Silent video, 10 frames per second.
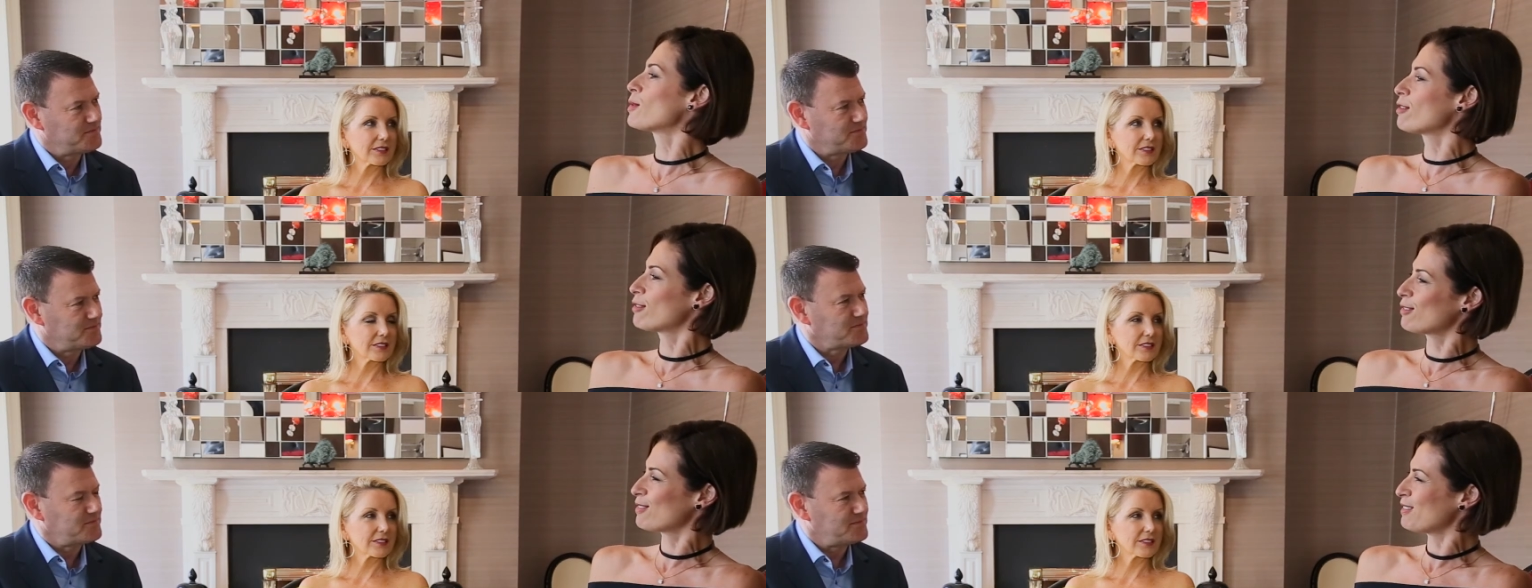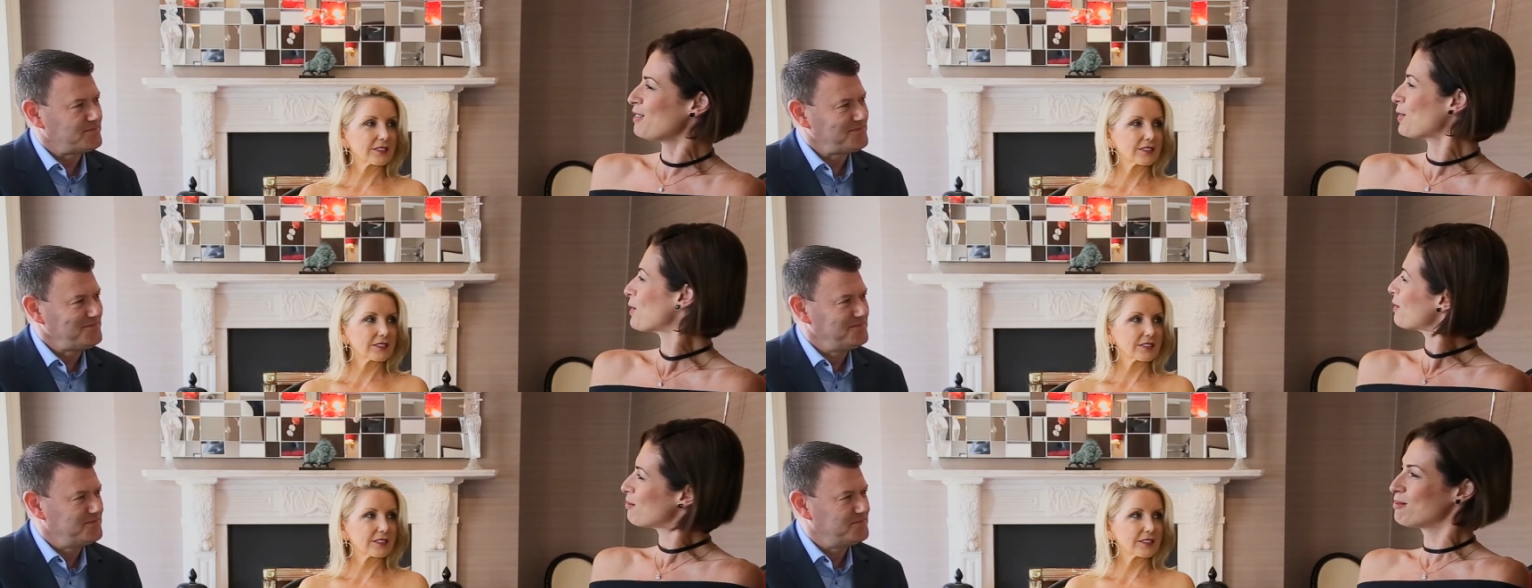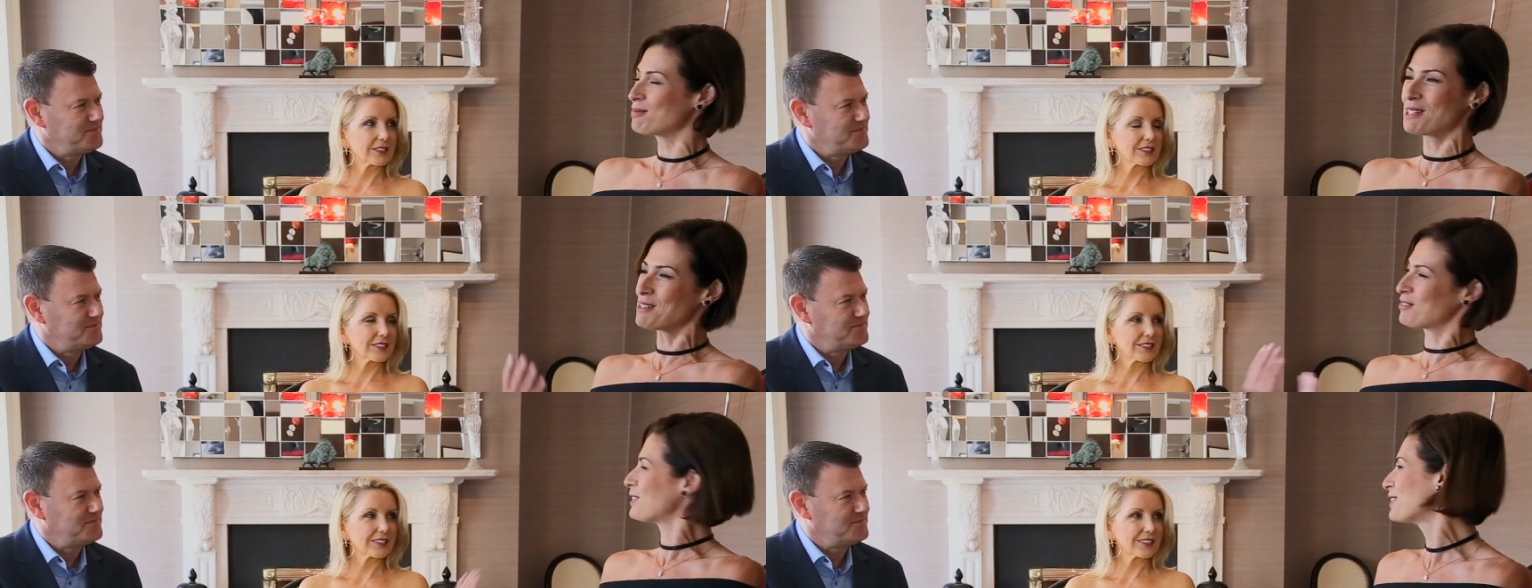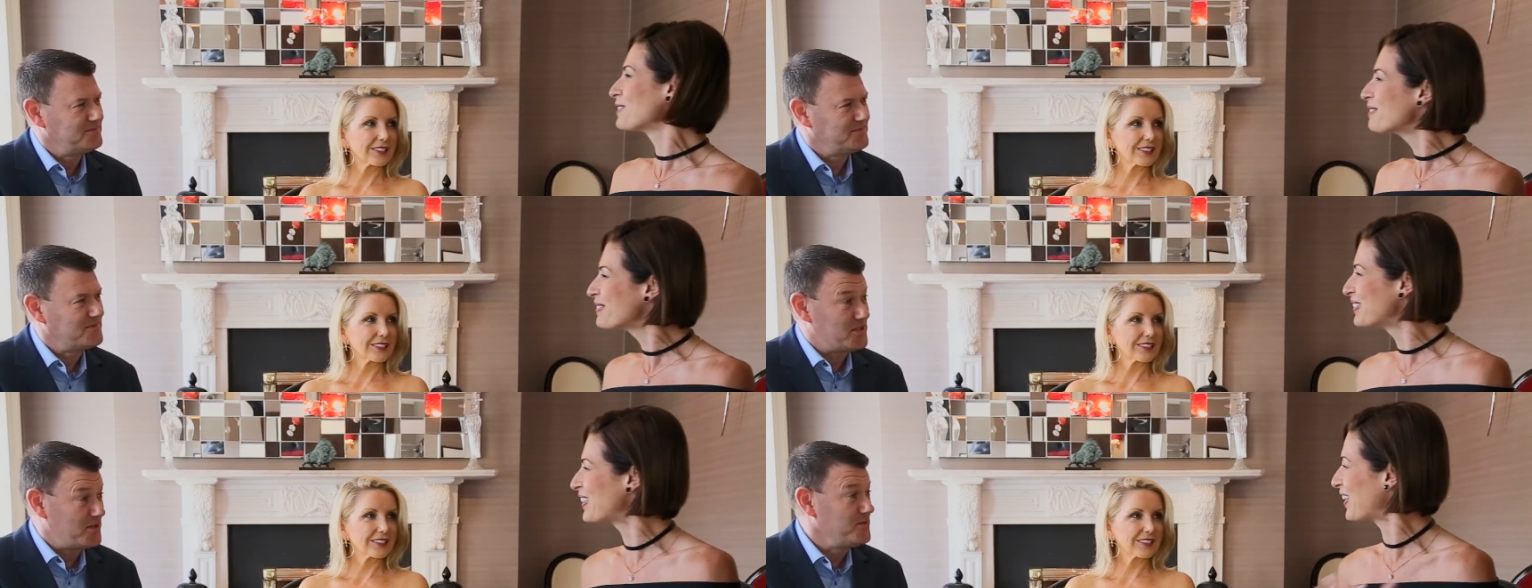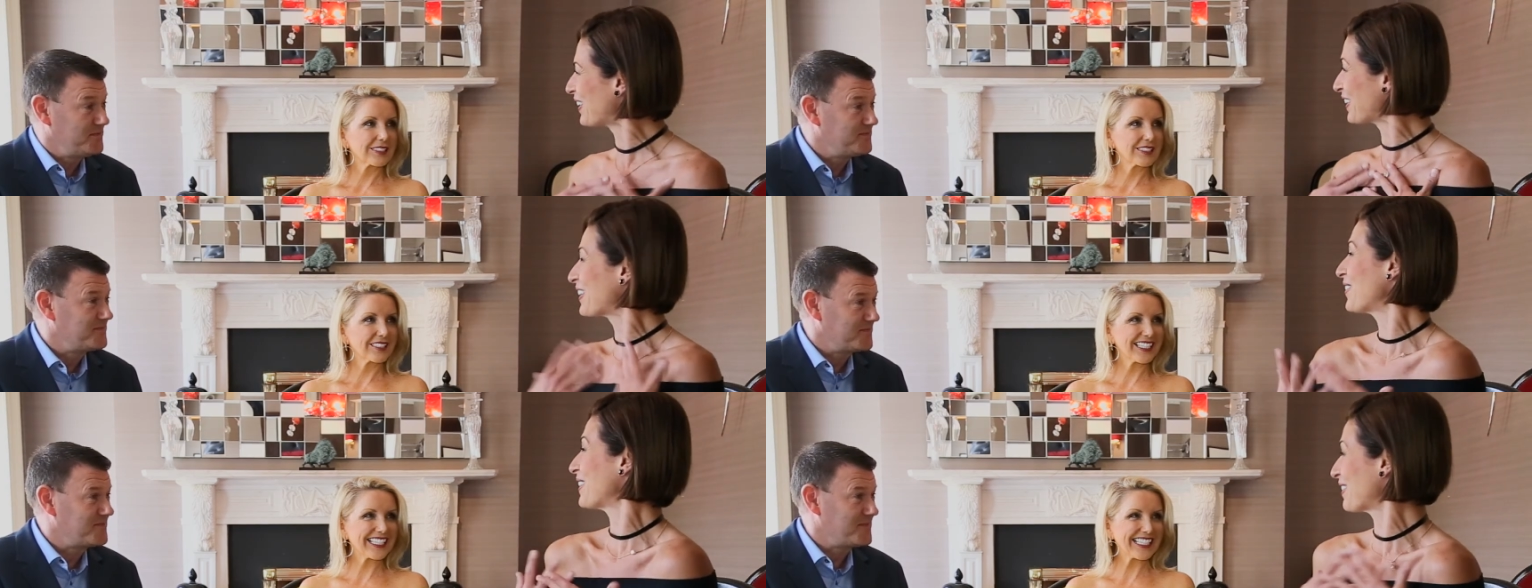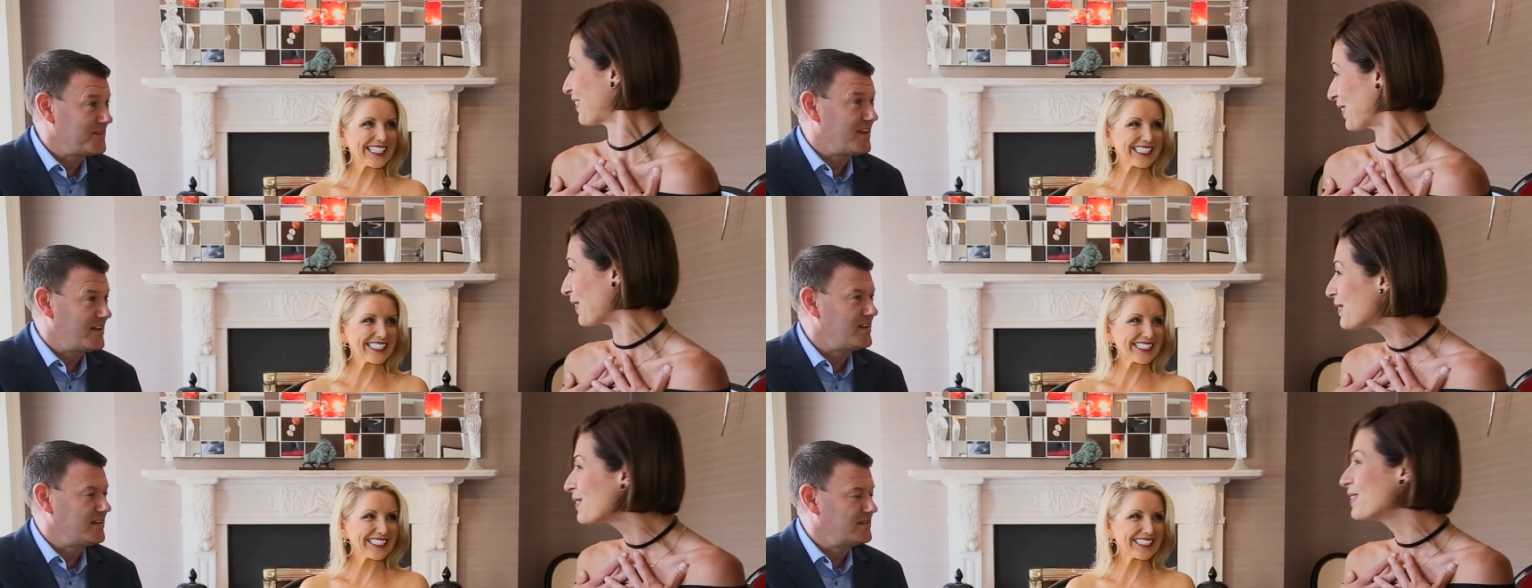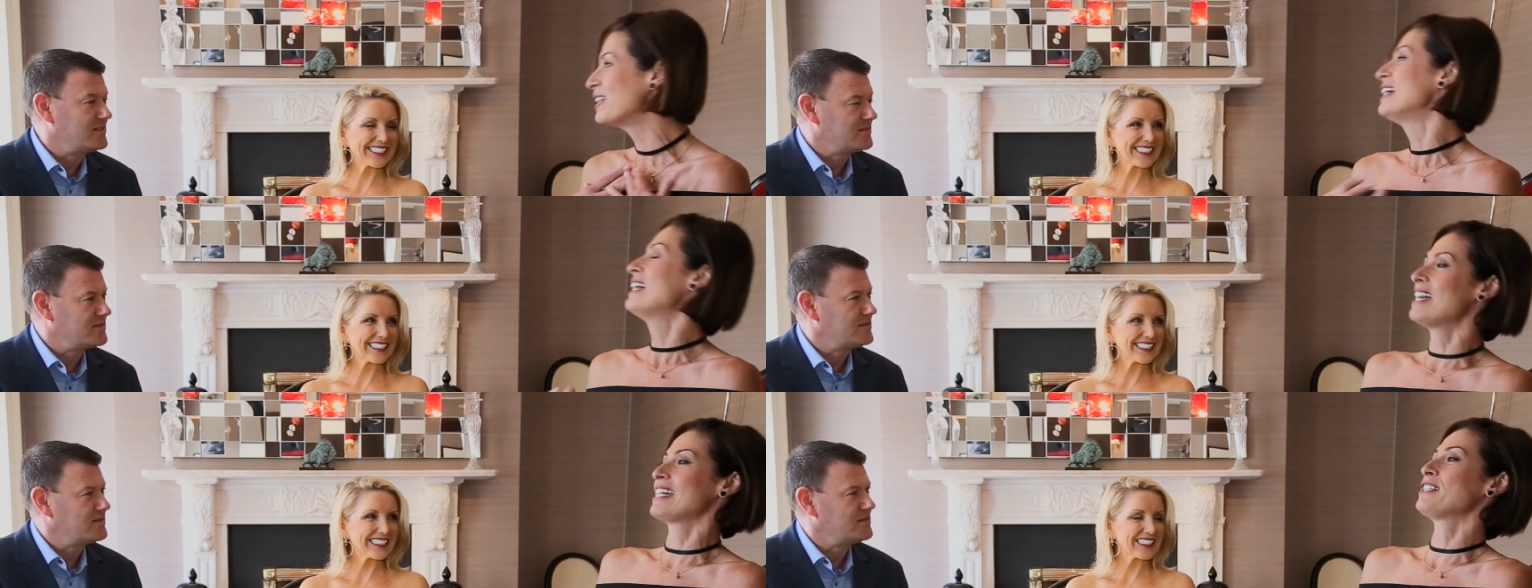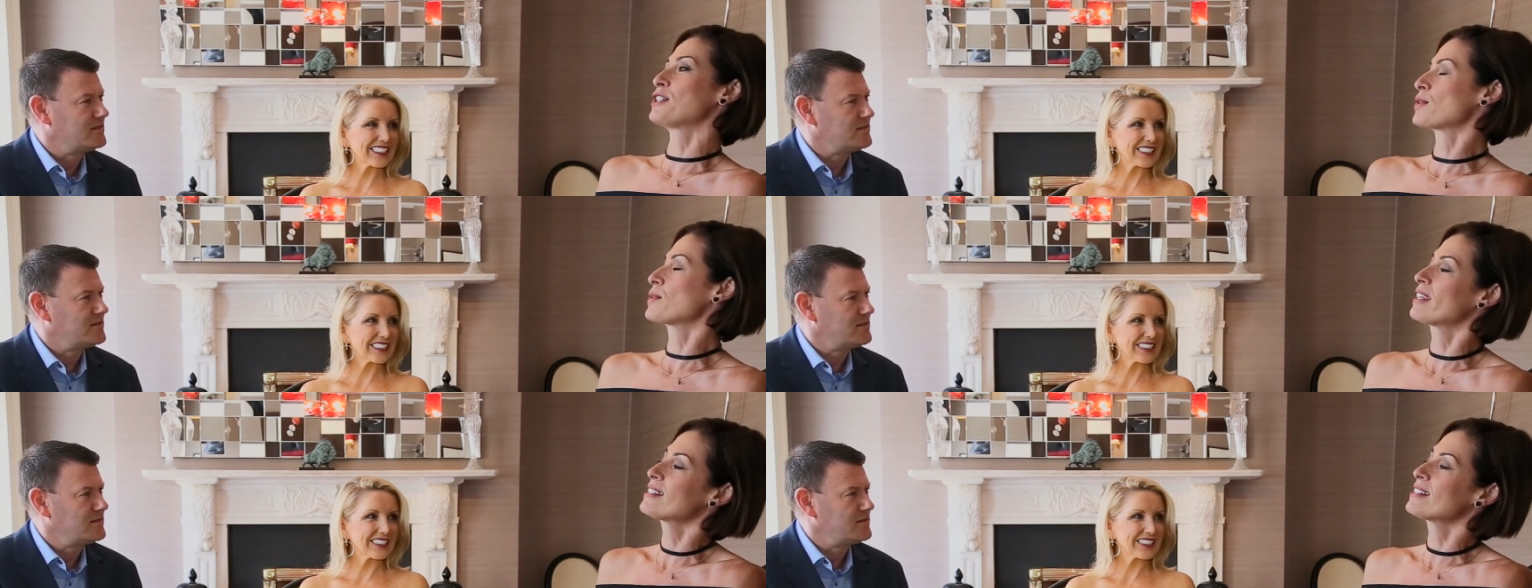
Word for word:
Speaker 1: with your whatever you Two. are going through, and you don't